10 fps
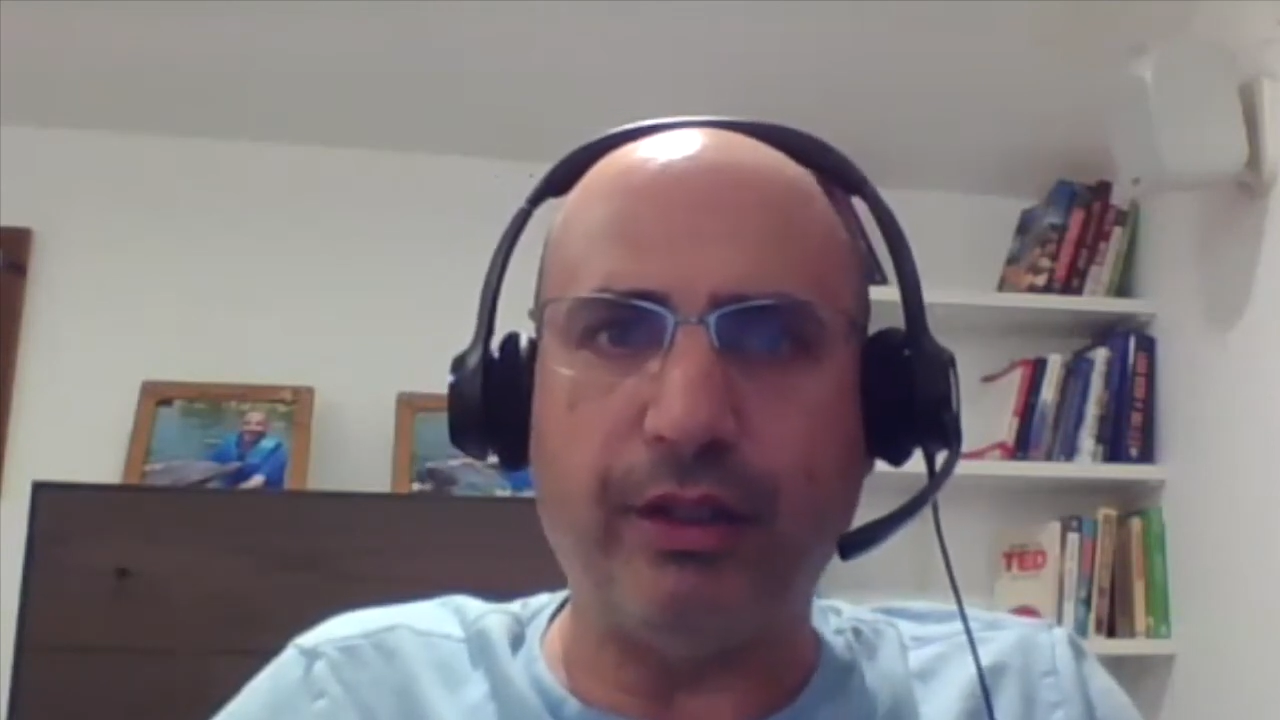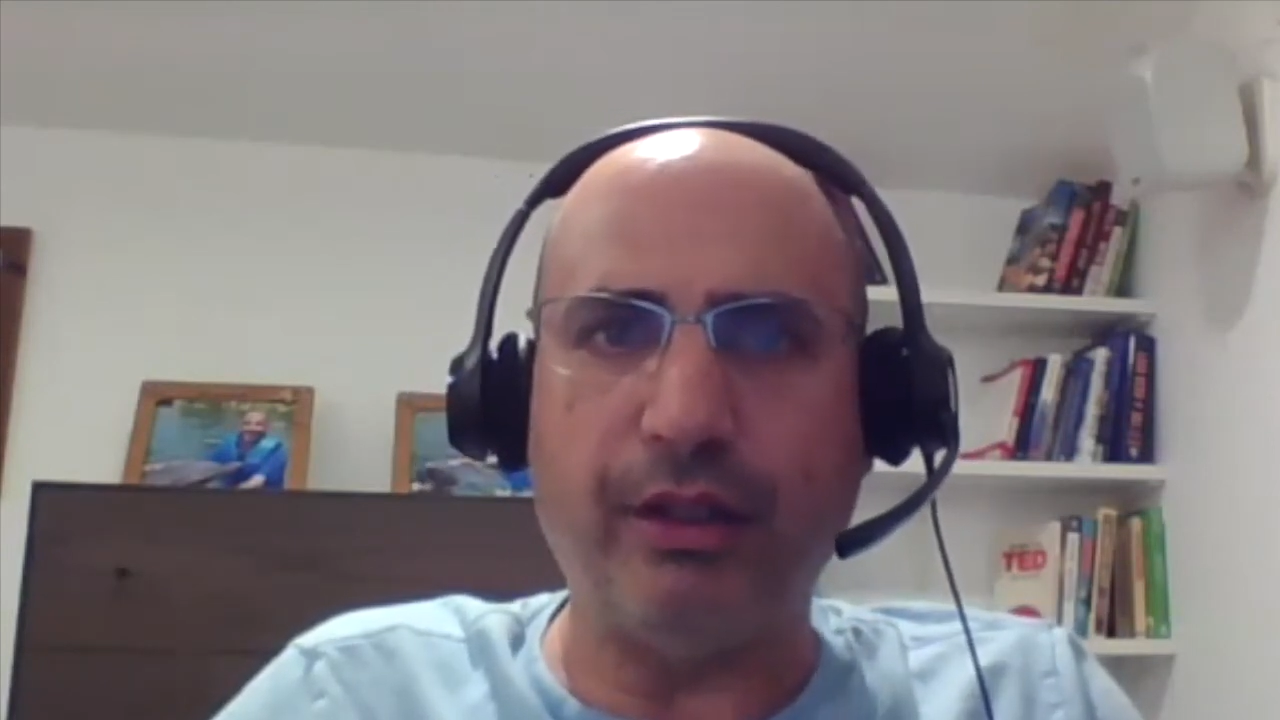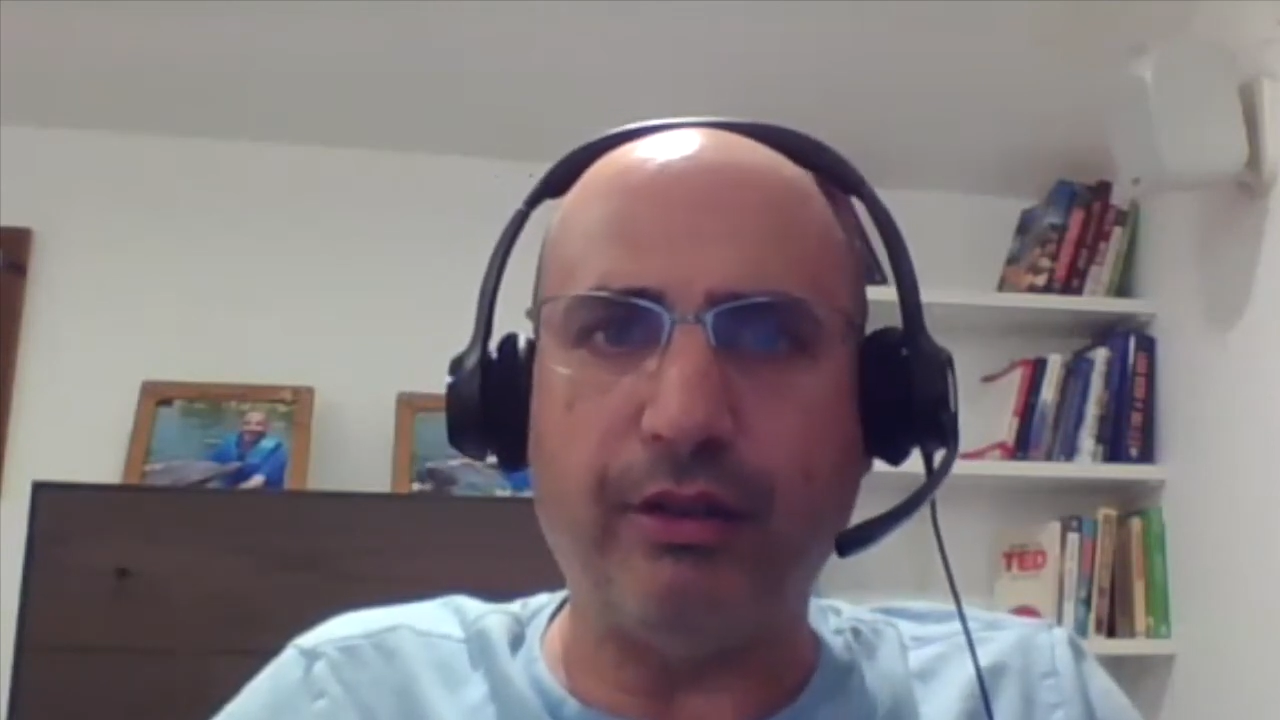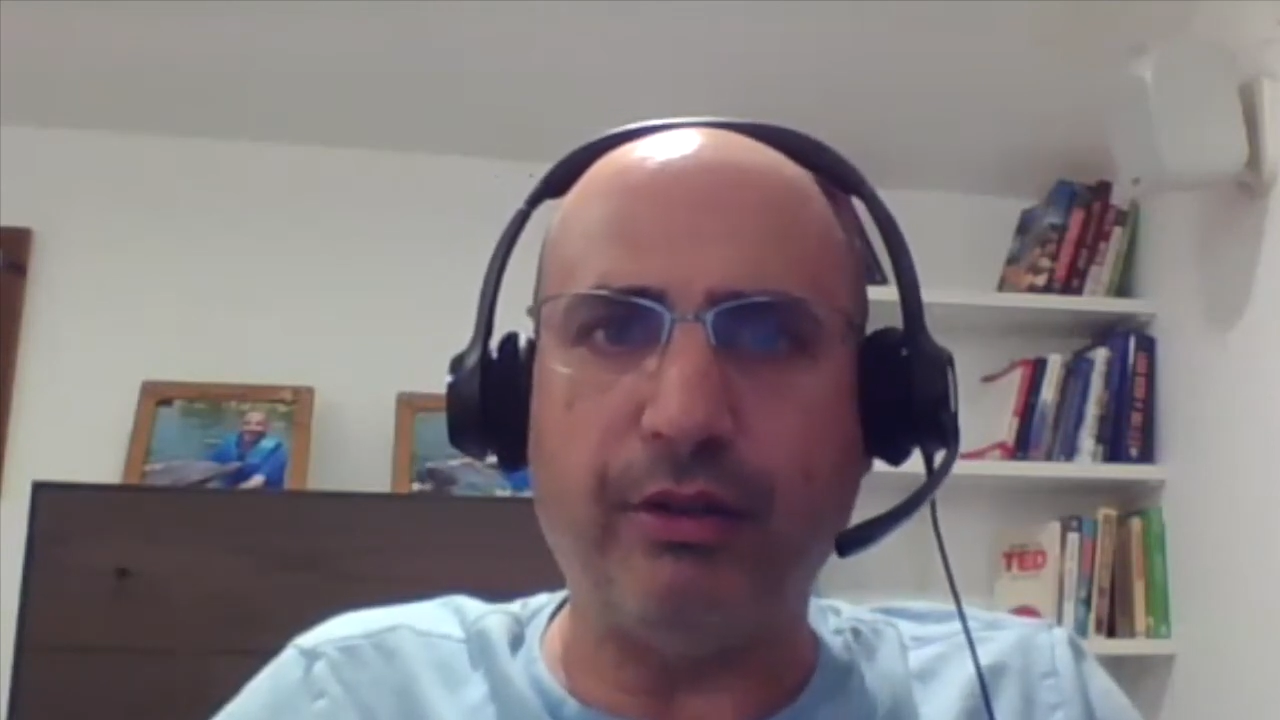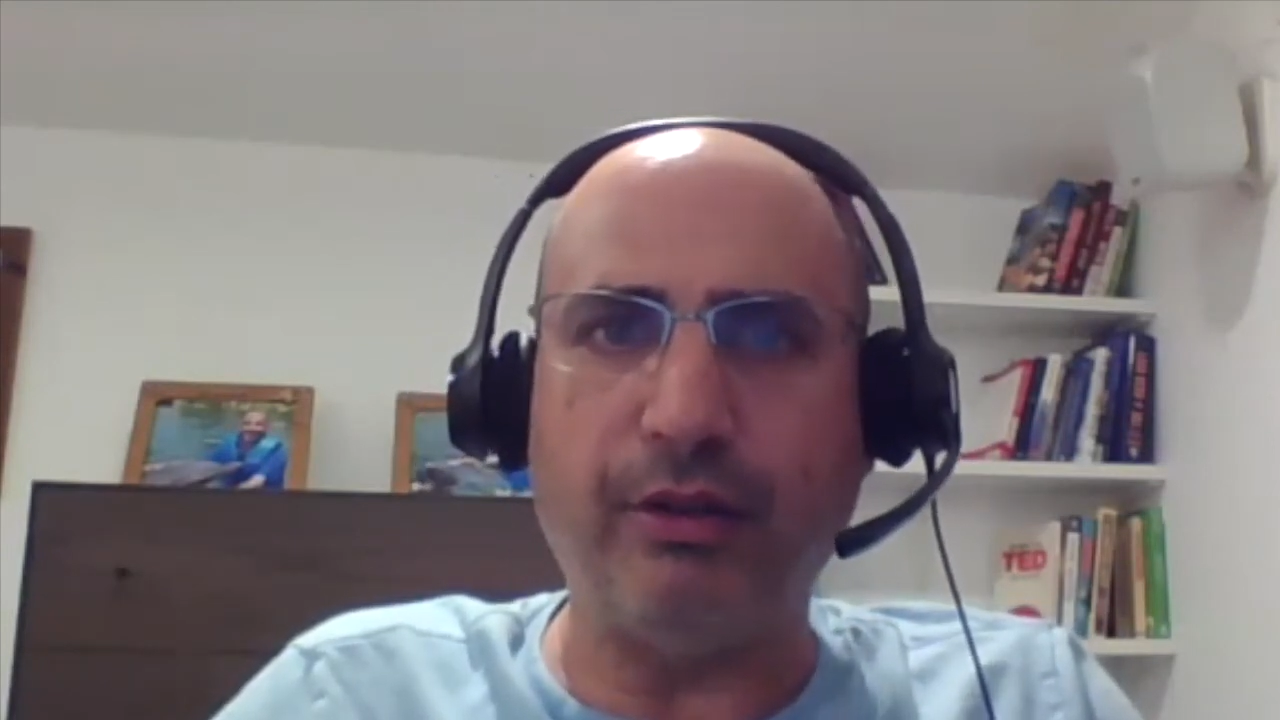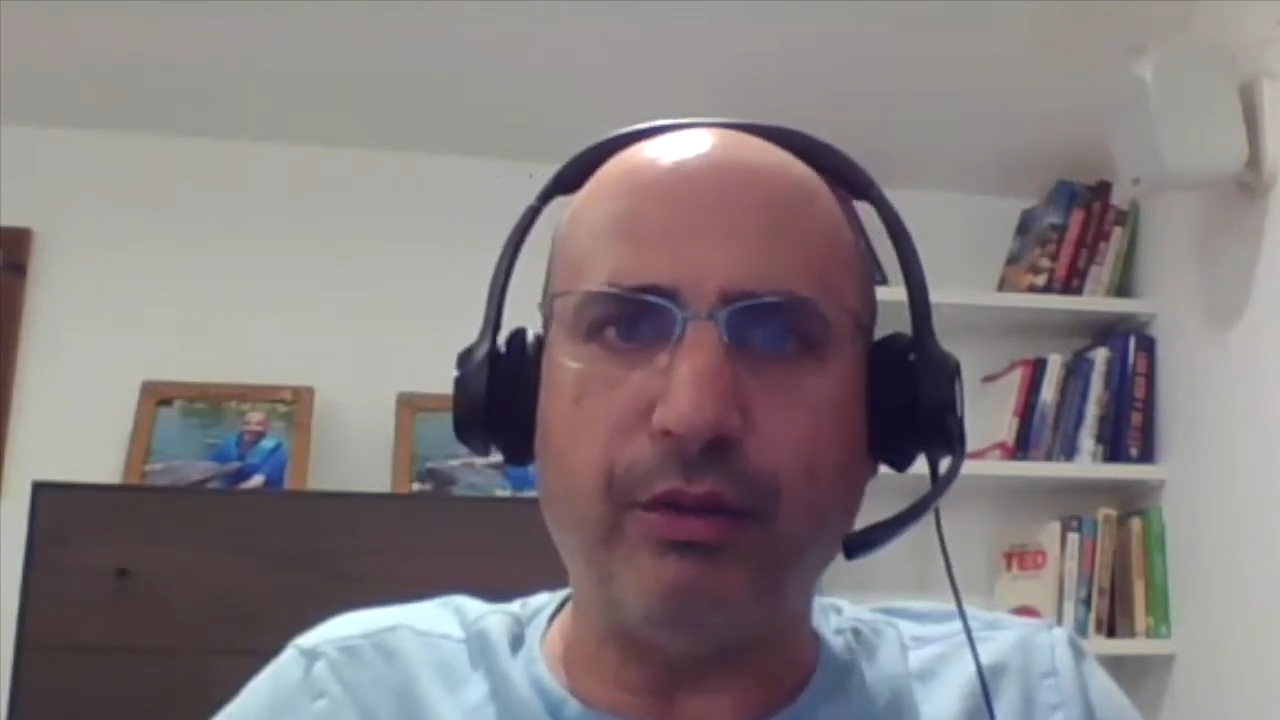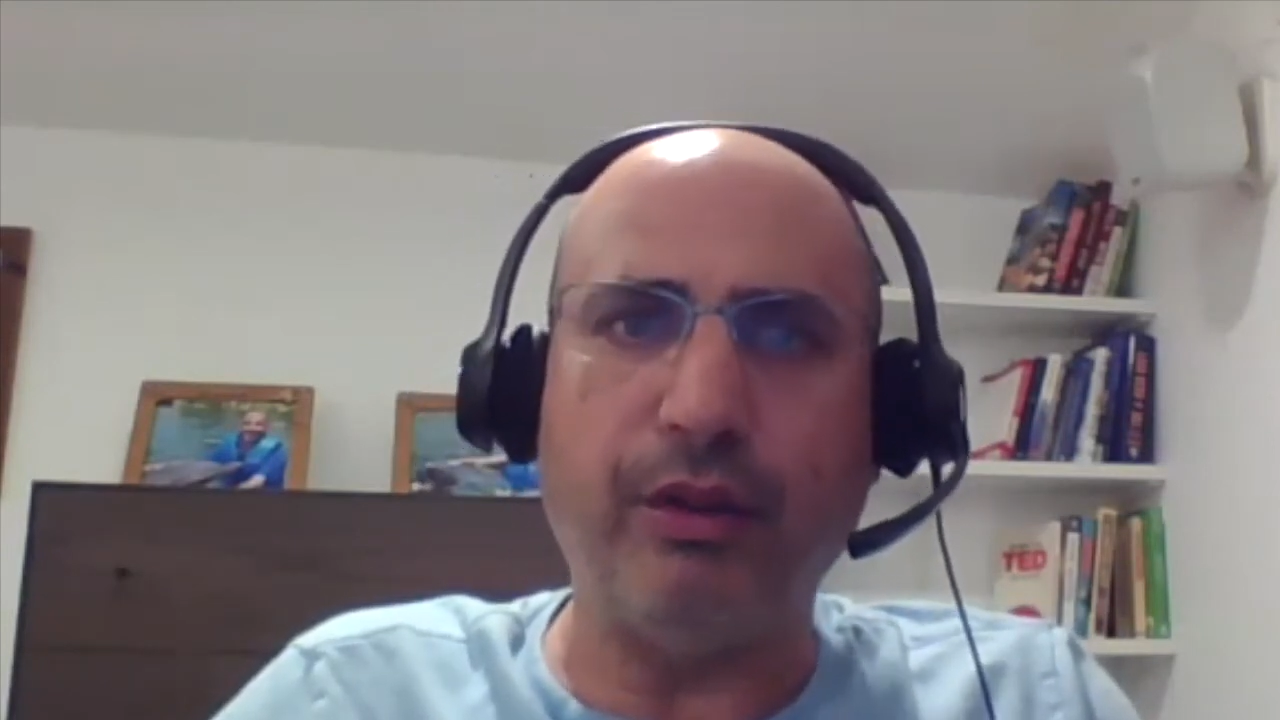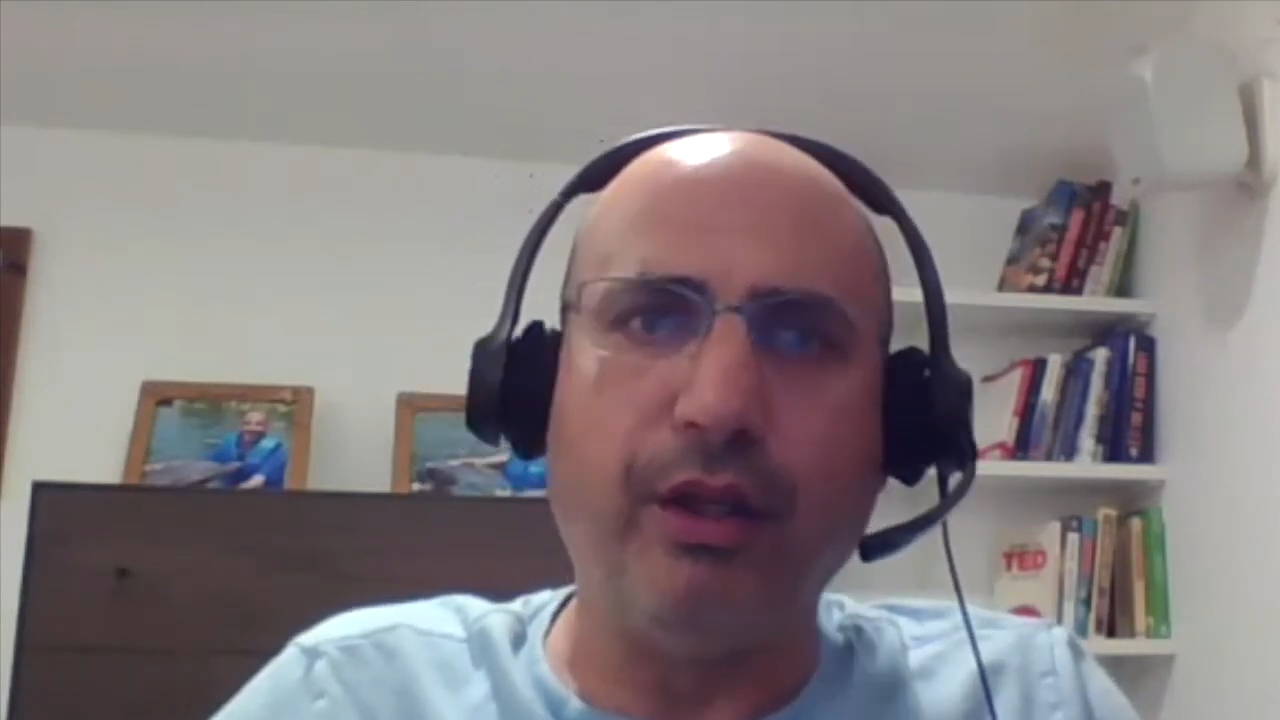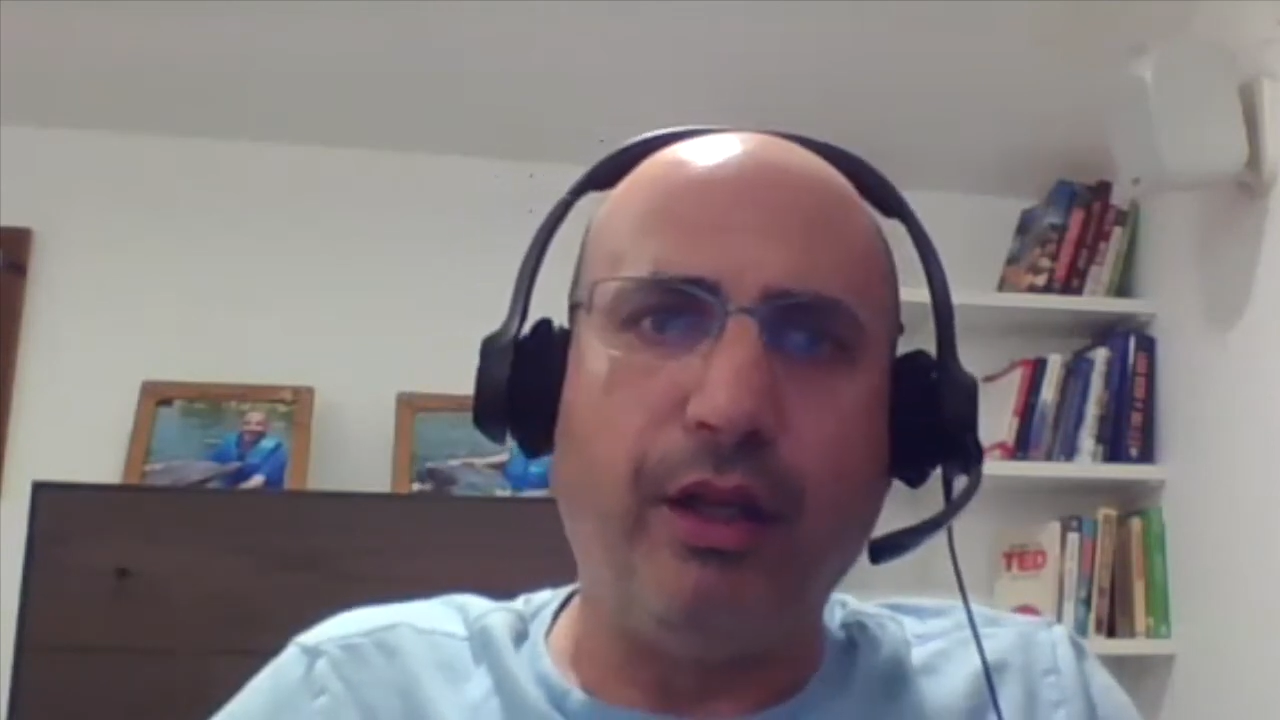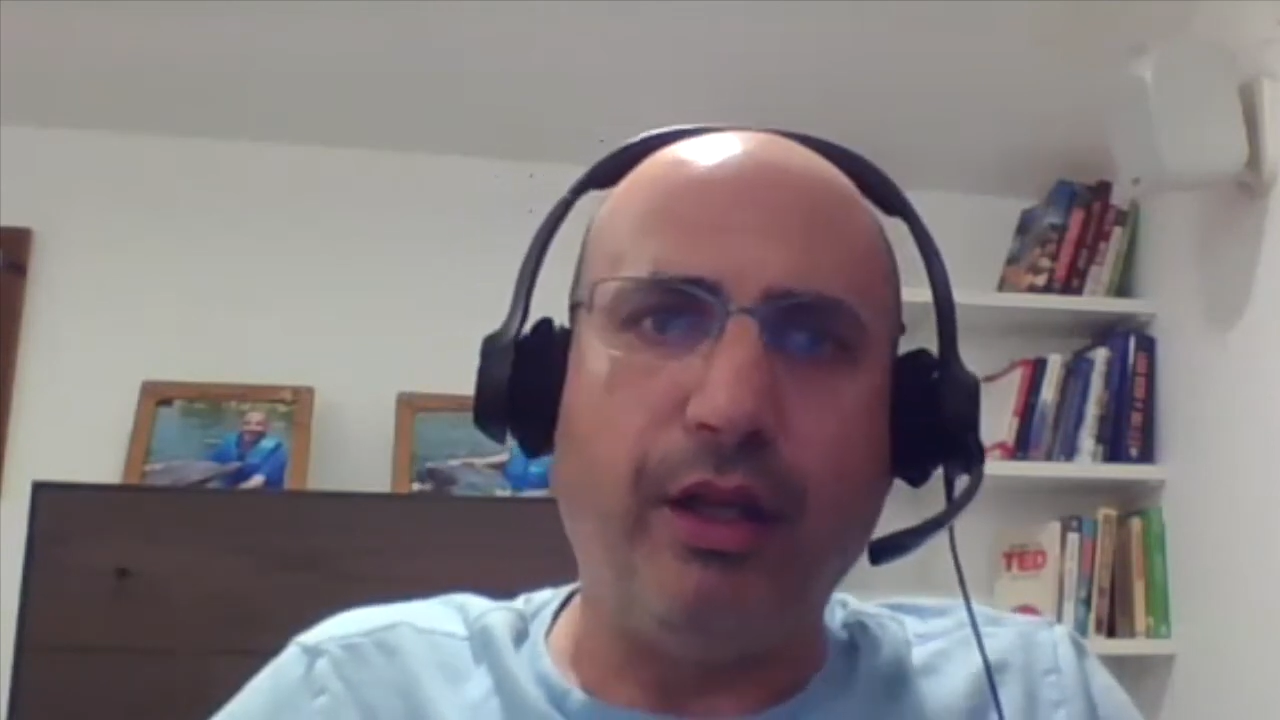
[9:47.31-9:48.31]

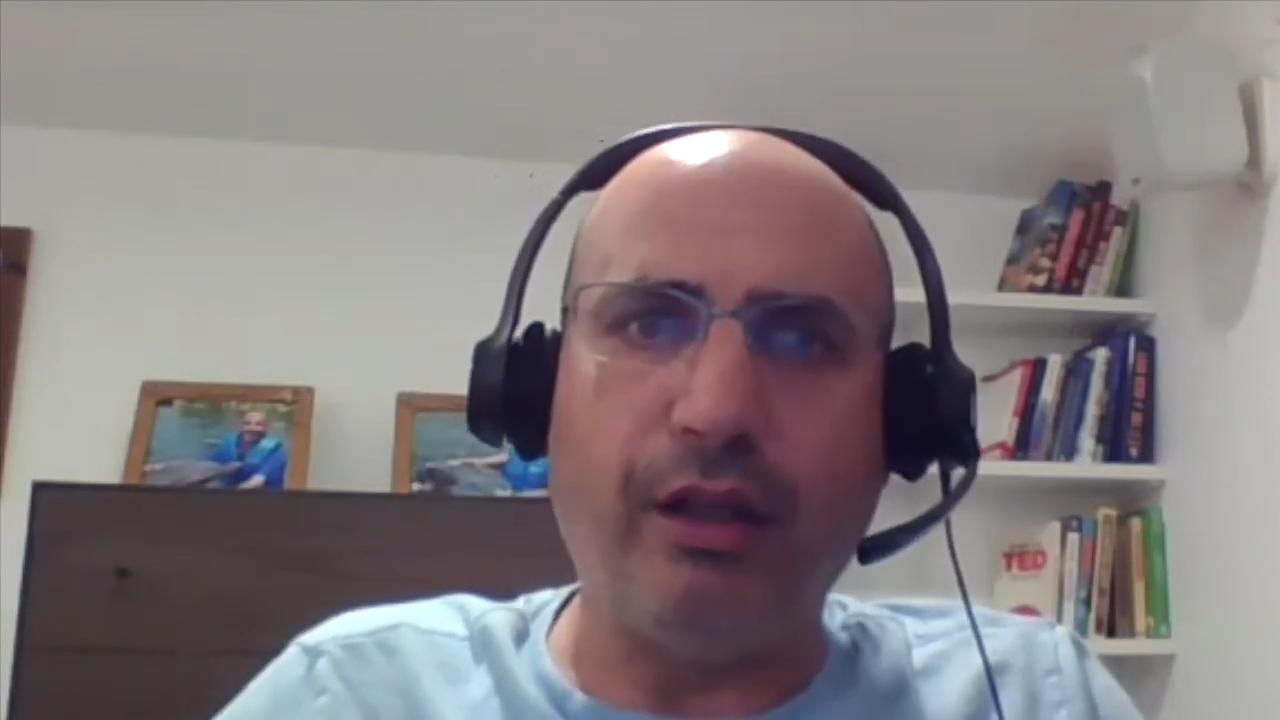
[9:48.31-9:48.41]
at